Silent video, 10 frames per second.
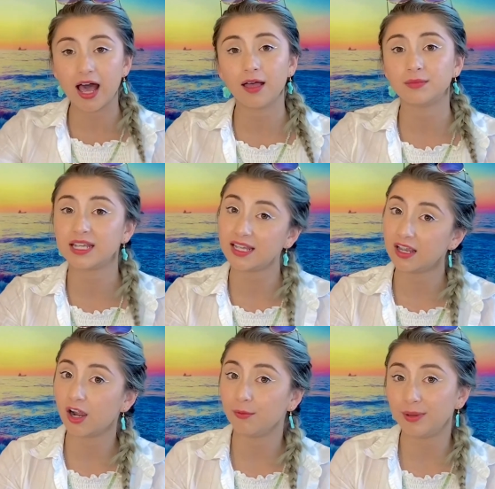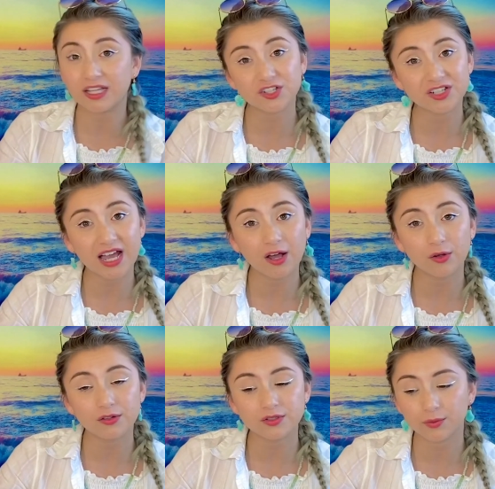taking our beach
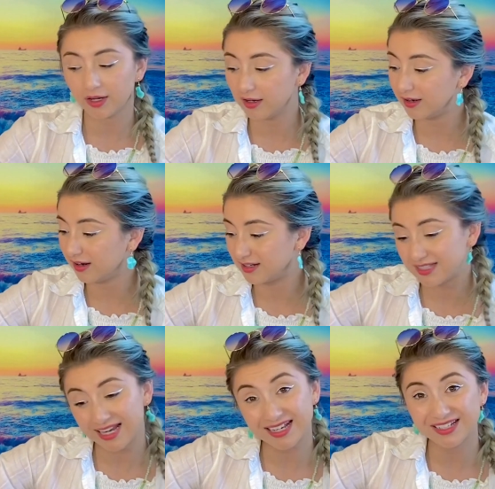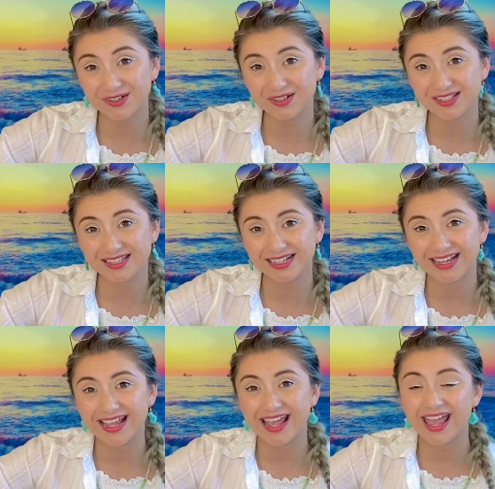towels, wearing our sandals,
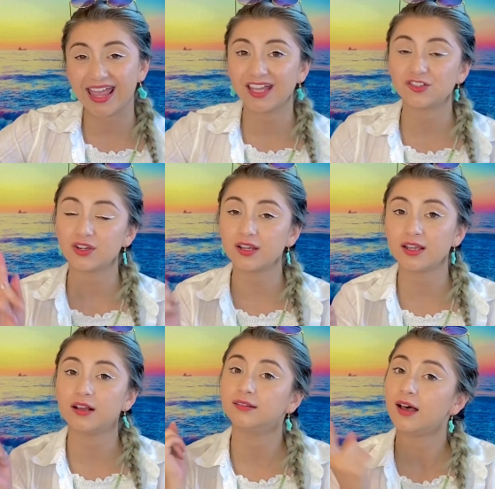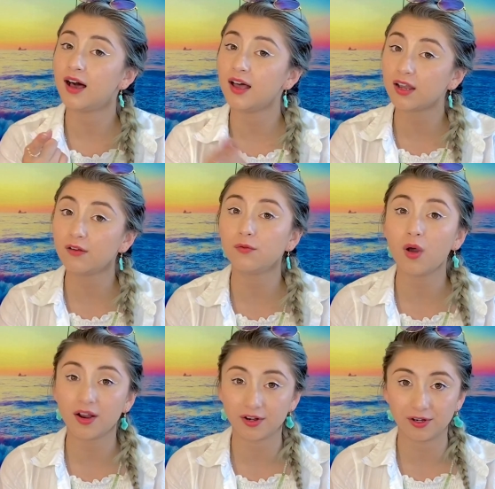and drinking a lot of
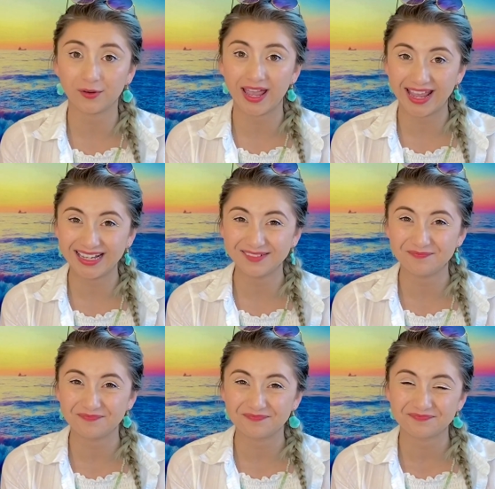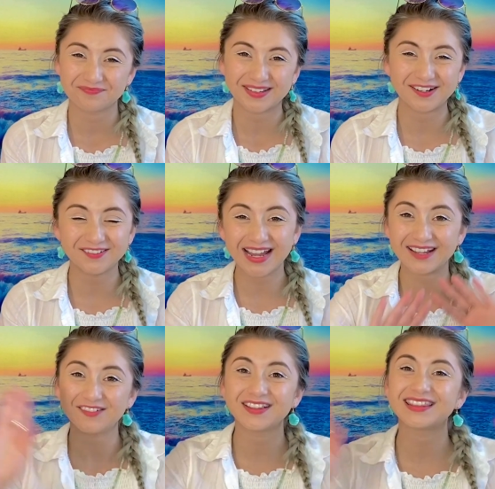water, okay? All right,
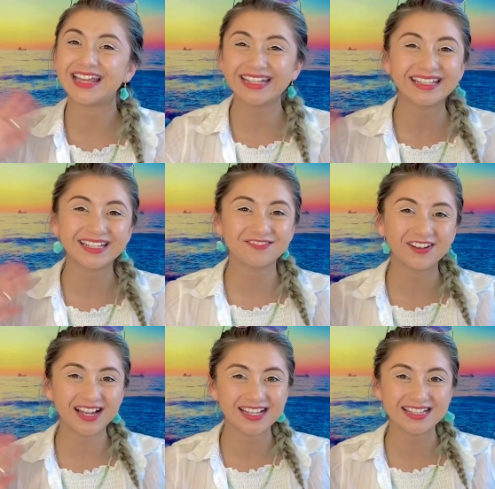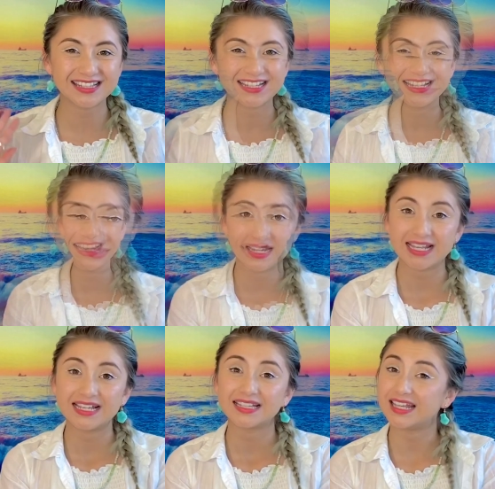well, thank you, friends.
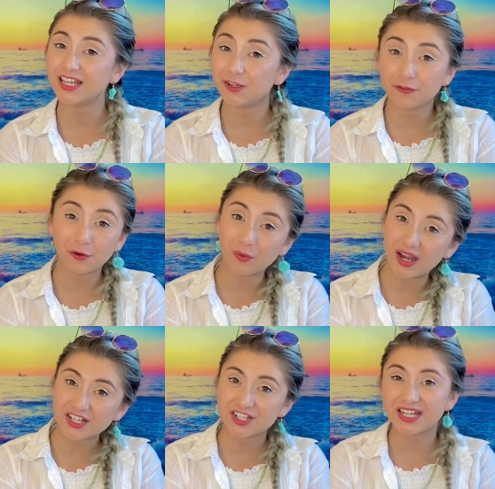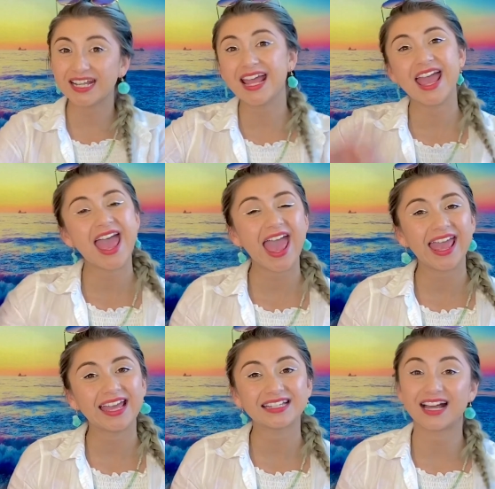Thank you for watching,
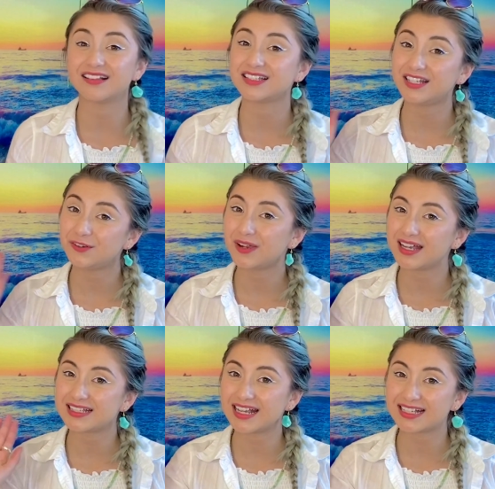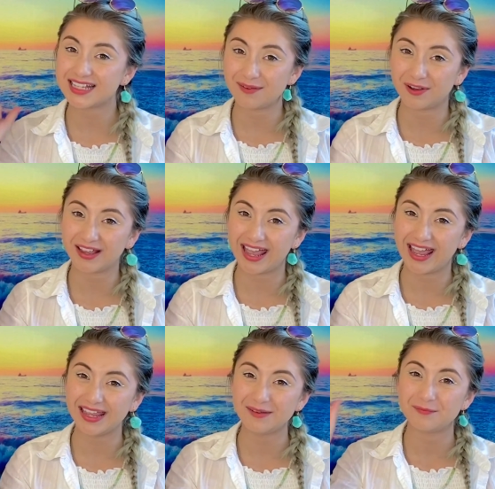and I'll see you guys next time,
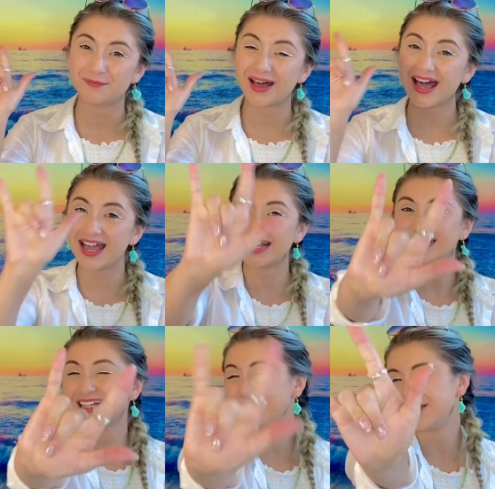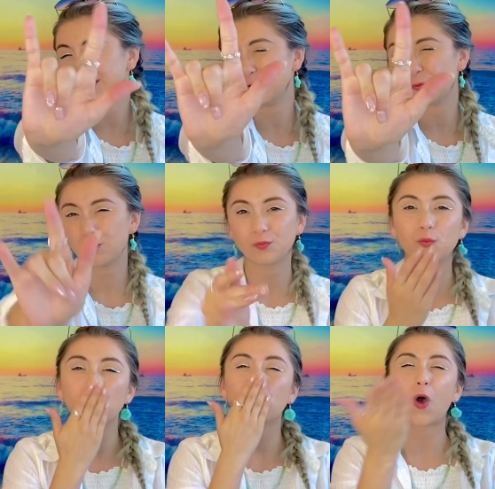okay? Bye, love you.
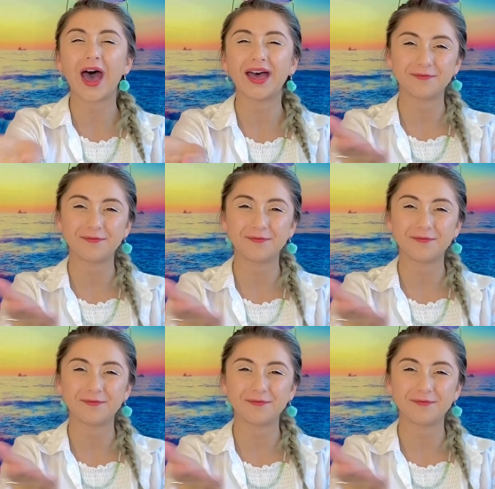Mwah.